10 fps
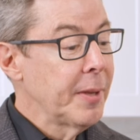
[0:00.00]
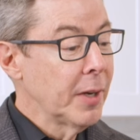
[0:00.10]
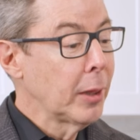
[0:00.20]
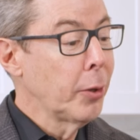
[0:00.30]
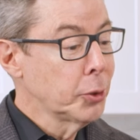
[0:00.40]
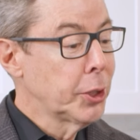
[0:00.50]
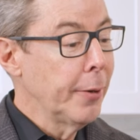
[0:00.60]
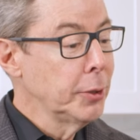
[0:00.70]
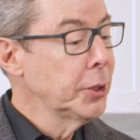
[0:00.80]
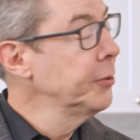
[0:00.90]
even a little
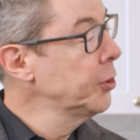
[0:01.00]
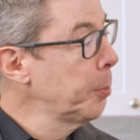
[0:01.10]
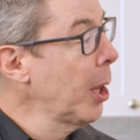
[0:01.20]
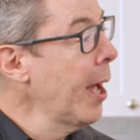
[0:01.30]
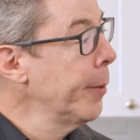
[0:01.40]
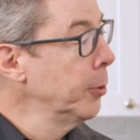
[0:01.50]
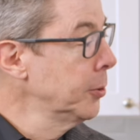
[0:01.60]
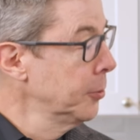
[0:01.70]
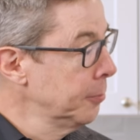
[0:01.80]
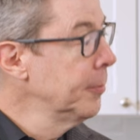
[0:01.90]
challenge on supply,
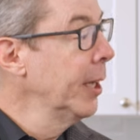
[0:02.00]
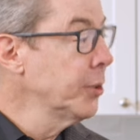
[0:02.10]
which that's